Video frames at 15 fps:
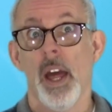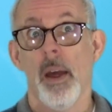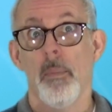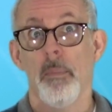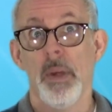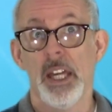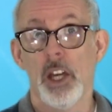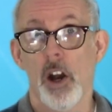
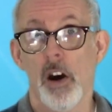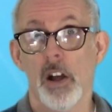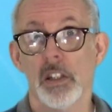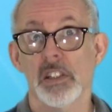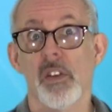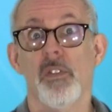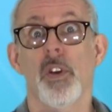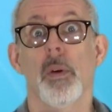because
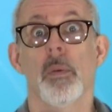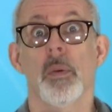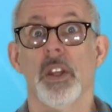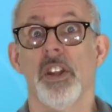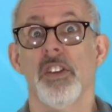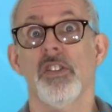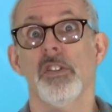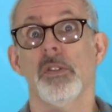of your
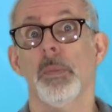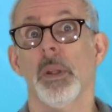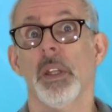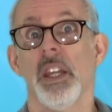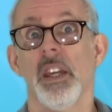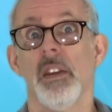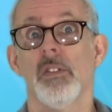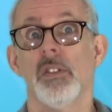religious
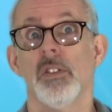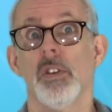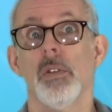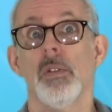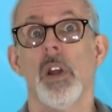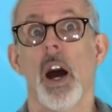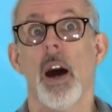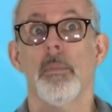beliefs, do
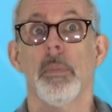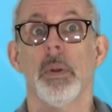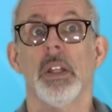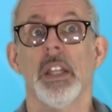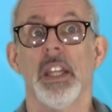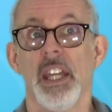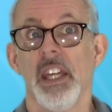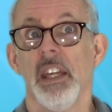not
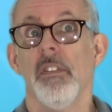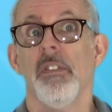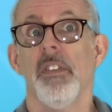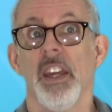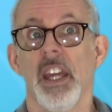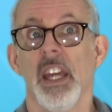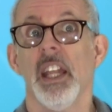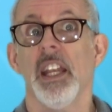believe
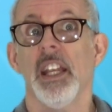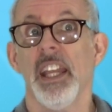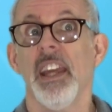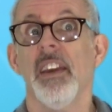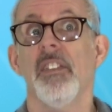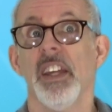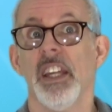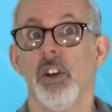in
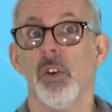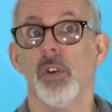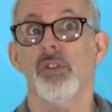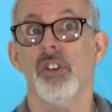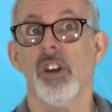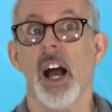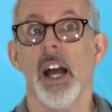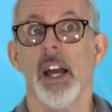giving your
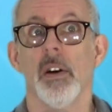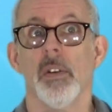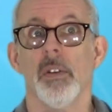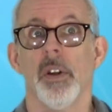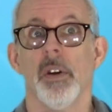child.